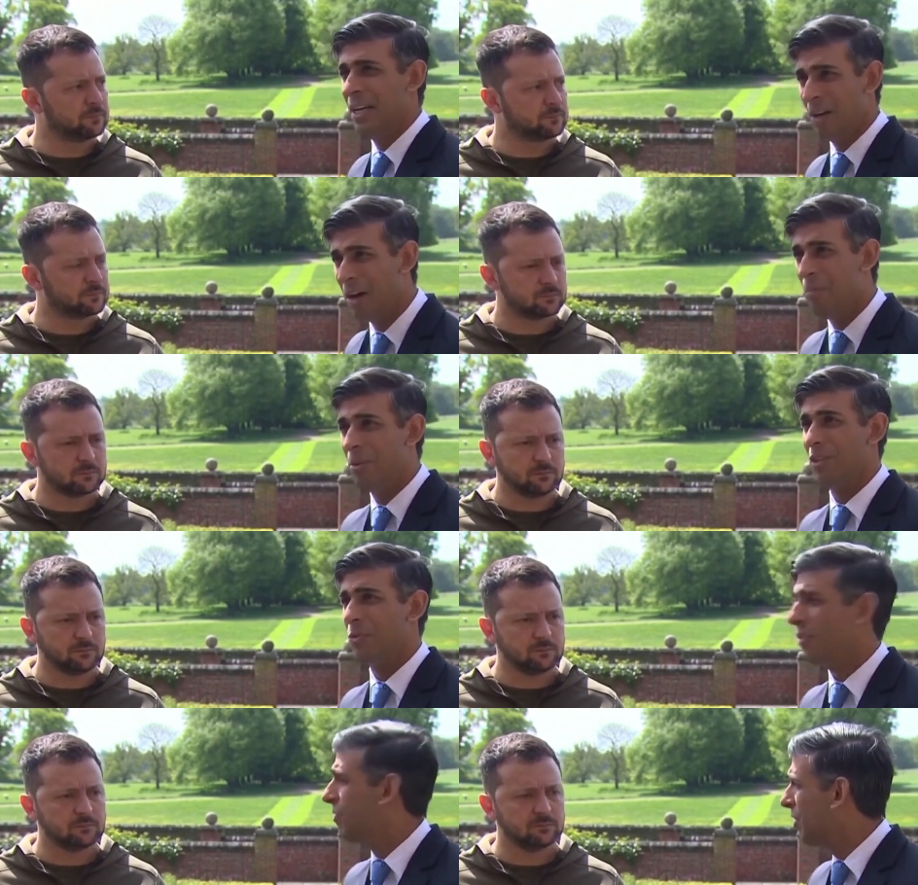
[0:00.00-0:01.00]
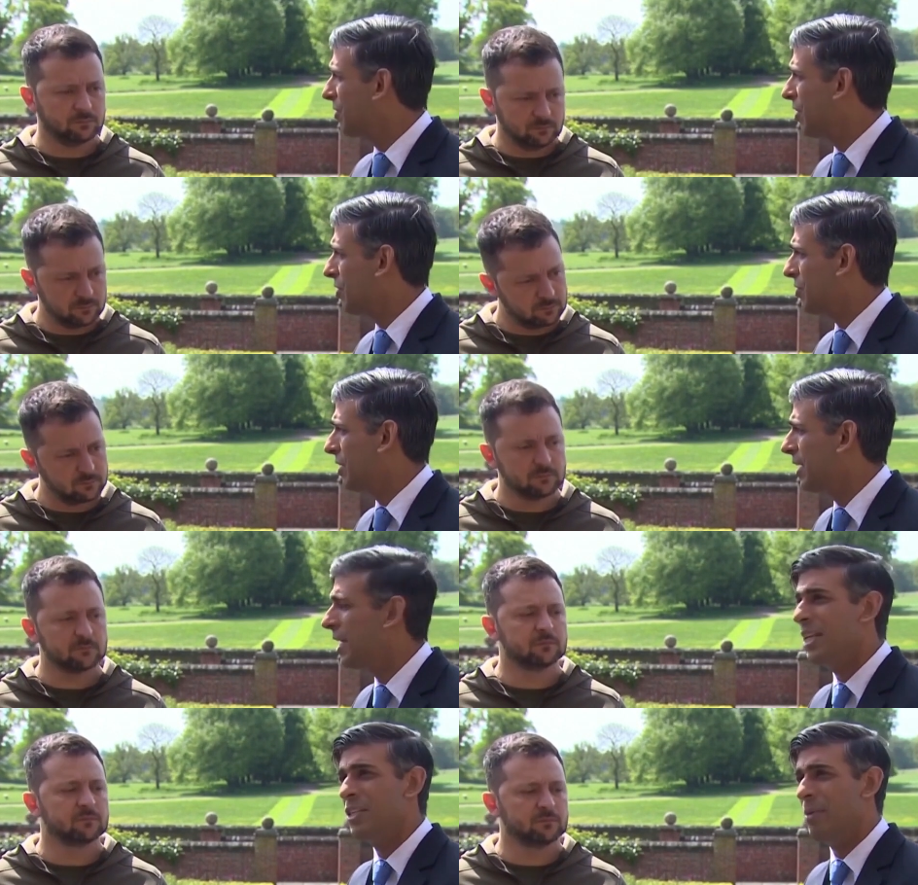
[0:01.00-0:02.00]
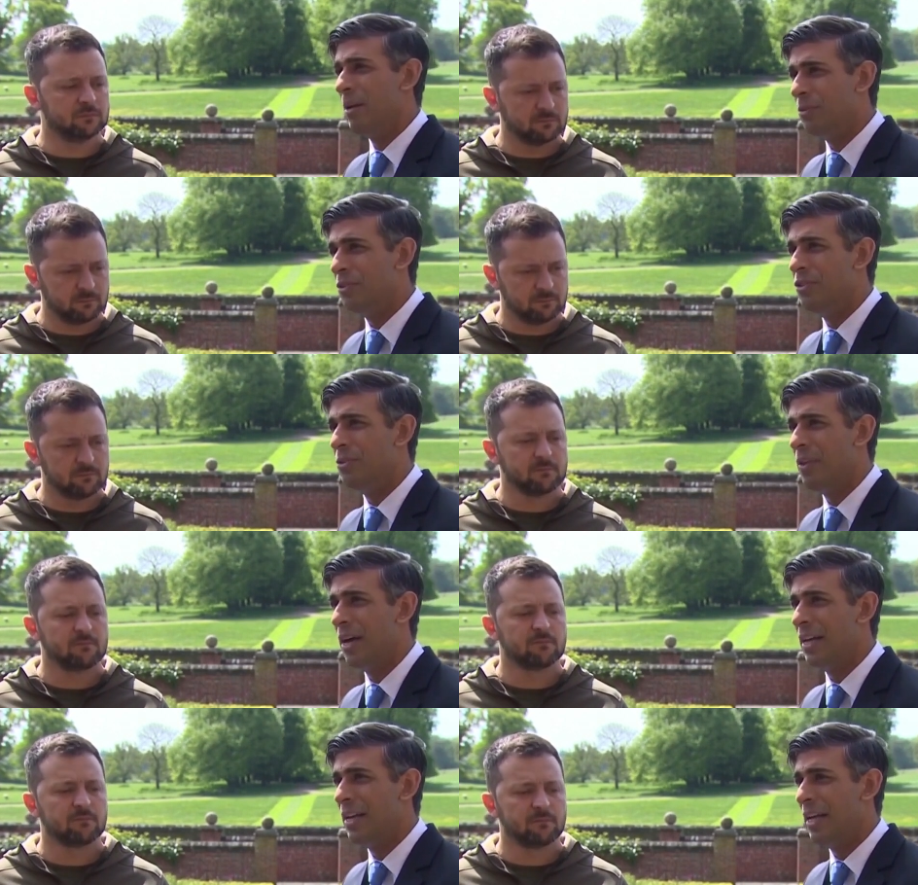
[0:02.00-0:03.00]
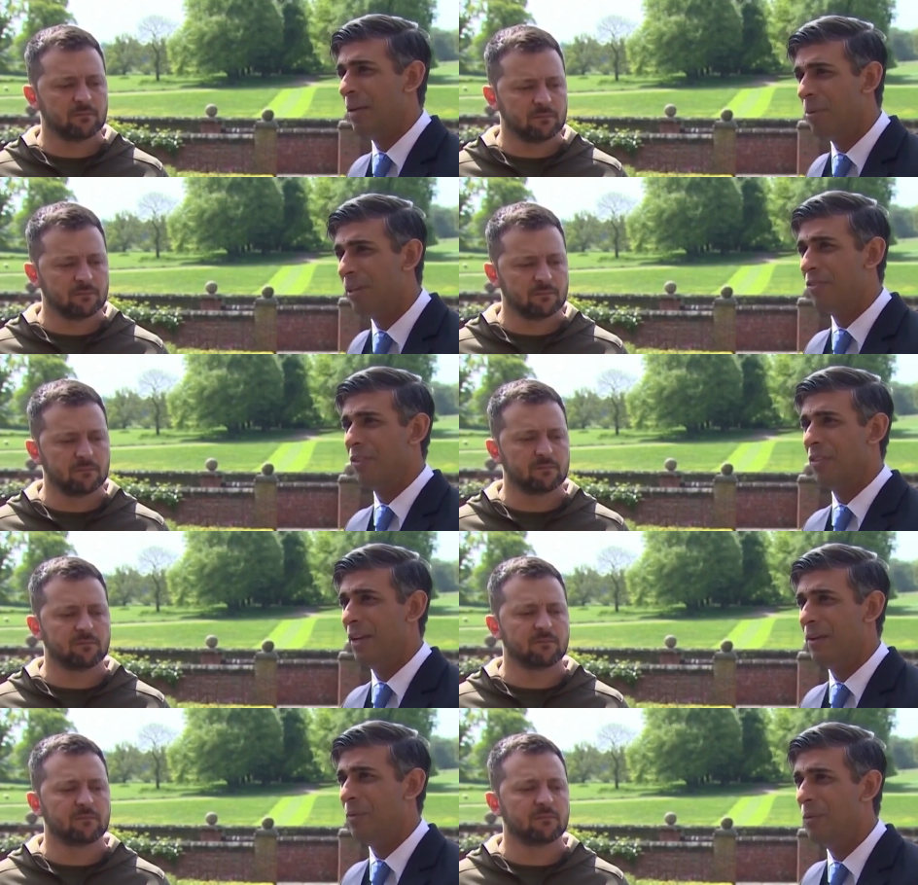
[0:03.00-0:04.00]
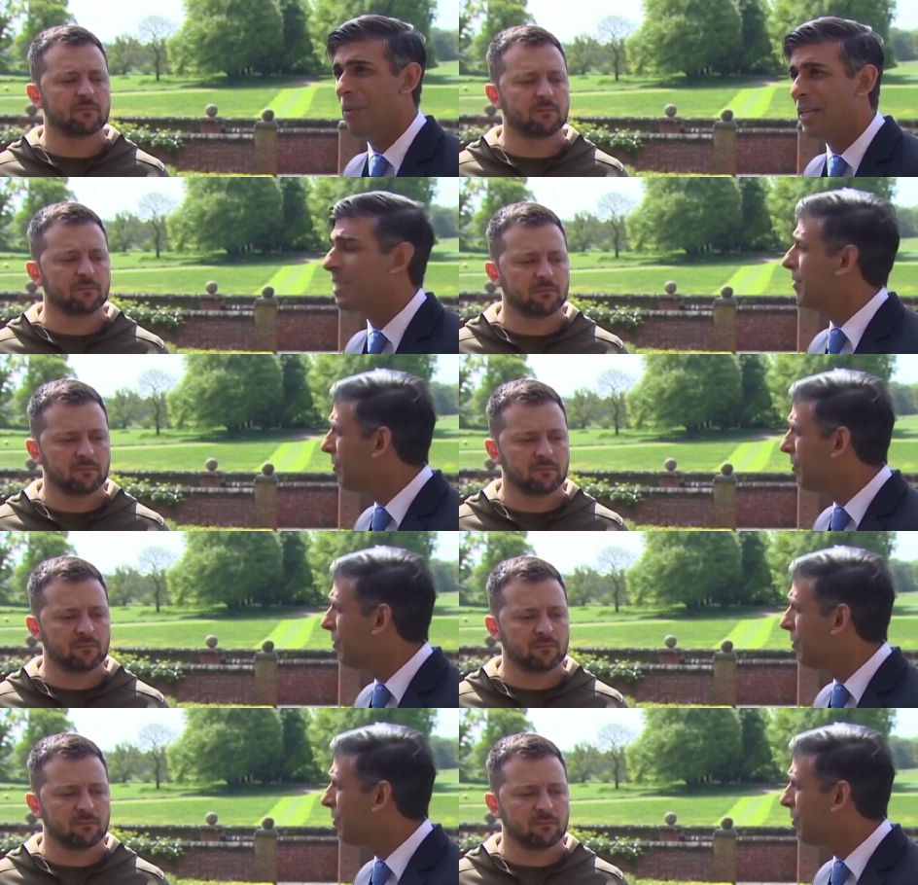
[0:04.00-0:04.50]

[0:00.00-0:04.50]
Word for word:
Speaker 1: Uh, I'm pleased we were the first country to be able to do that, and I'm pleased that they will make a